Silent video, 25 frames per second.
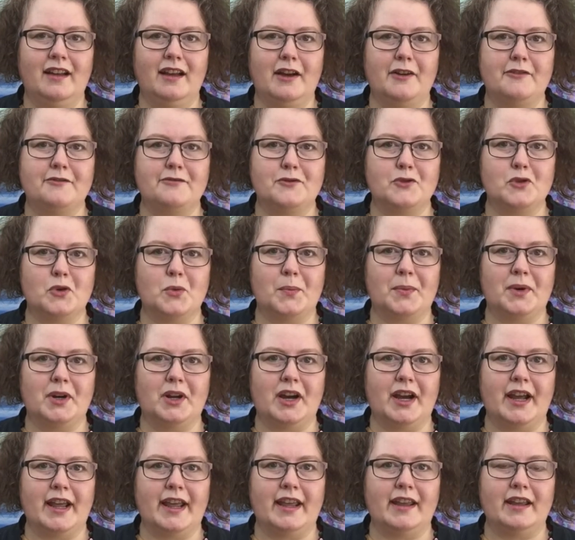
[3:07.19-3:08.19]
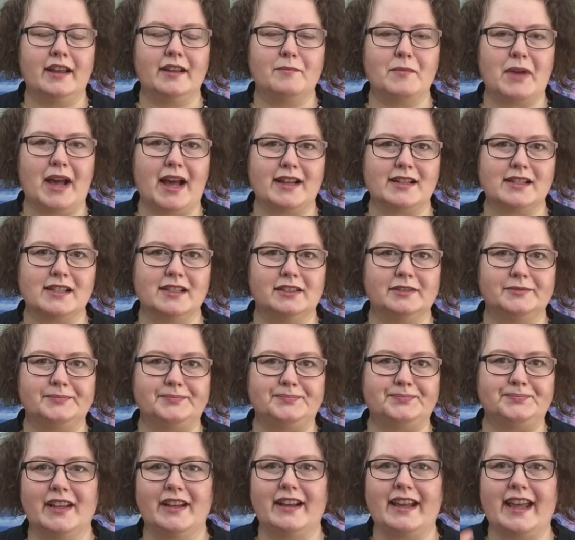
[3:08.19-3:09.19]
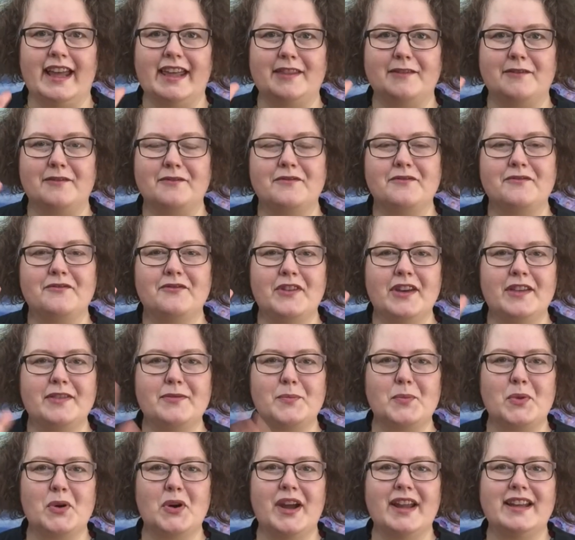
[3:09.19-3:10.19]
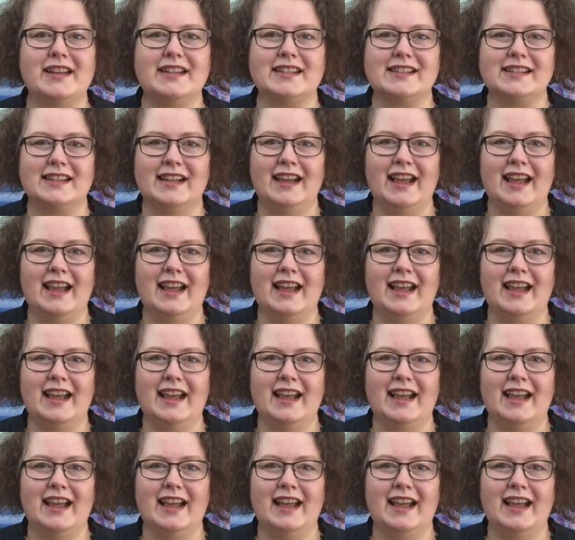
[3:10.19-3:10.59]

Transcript: a four ply pattern. Okay, the fifth point,